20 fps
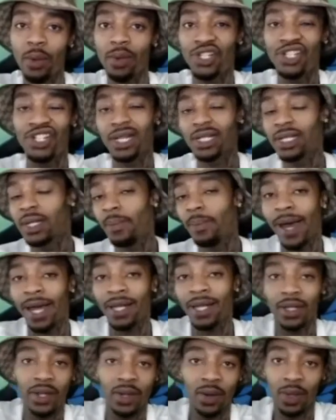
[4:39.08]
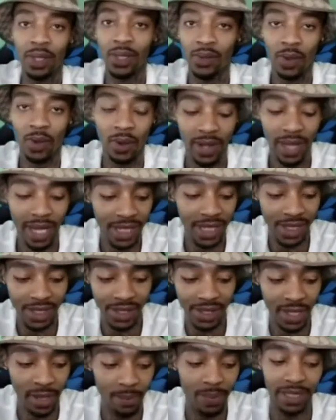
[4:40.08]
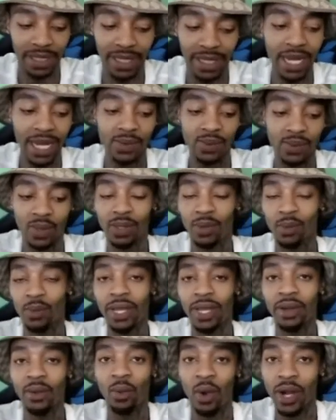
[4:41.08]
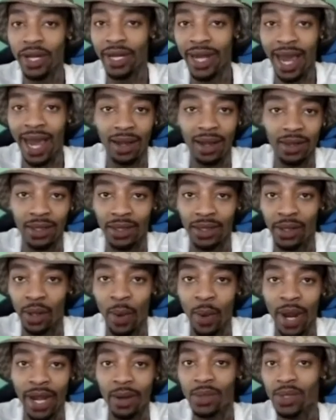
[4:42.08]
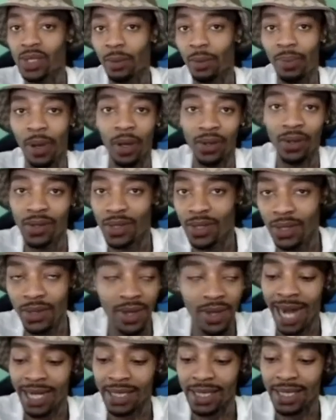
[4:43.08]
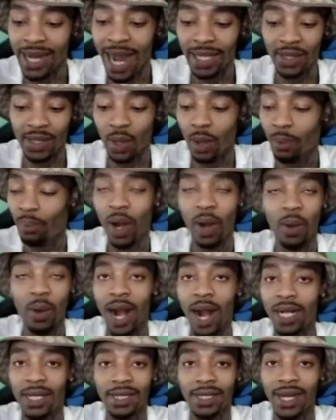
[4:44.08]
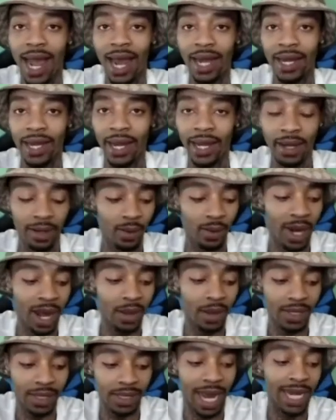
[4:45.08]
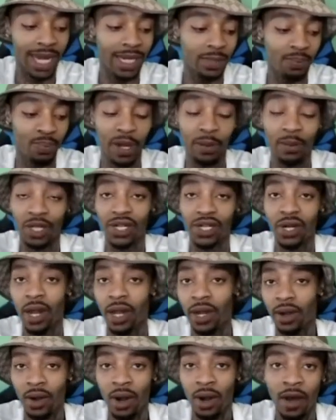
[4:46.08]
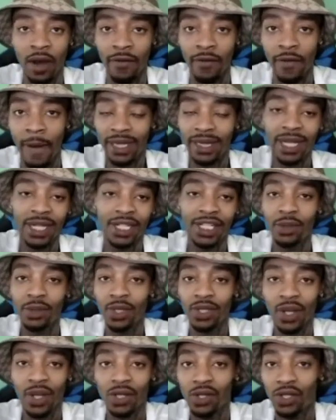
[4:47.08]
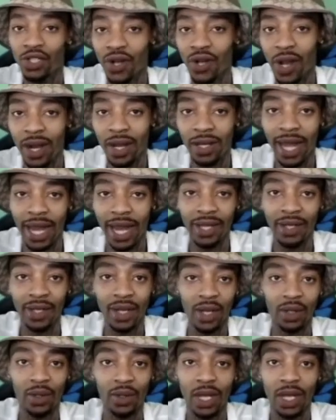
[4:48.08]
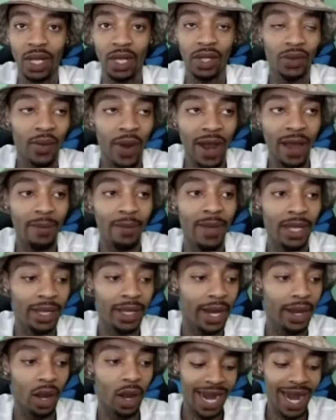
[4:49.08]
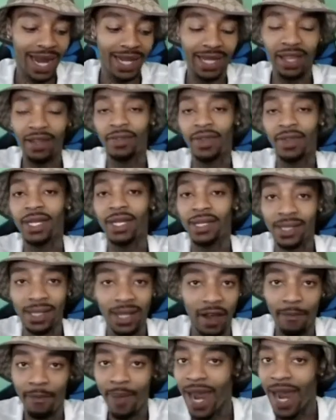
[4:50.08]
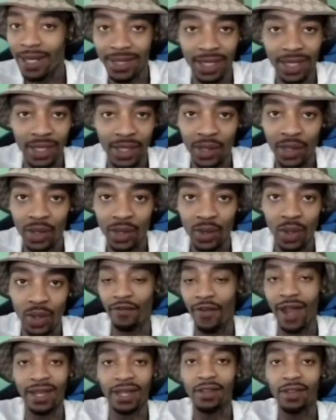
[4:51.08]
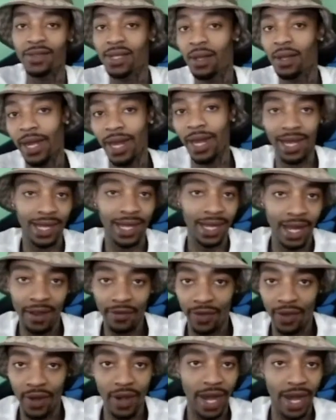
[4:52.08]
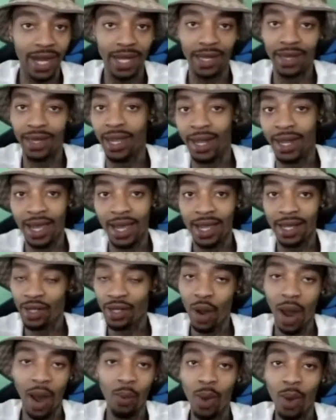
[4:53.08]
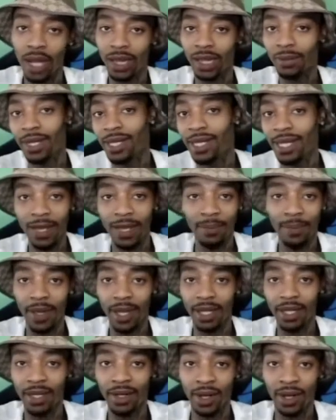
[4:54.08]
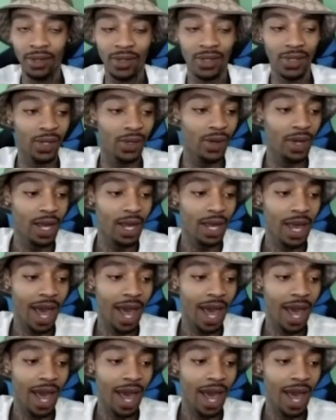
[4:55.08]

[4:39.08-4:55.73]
and we was just about to go into a relationship, but things weren't really working out the way they were supposed to. I just got to a point where I just got heated, and I just pretty much cut her off. But then she was also trying to, like, you know, threaten me, like, can I give this stuff back to you? And if I give somebody a gift or anything, you know, I want them to keep it, you know? So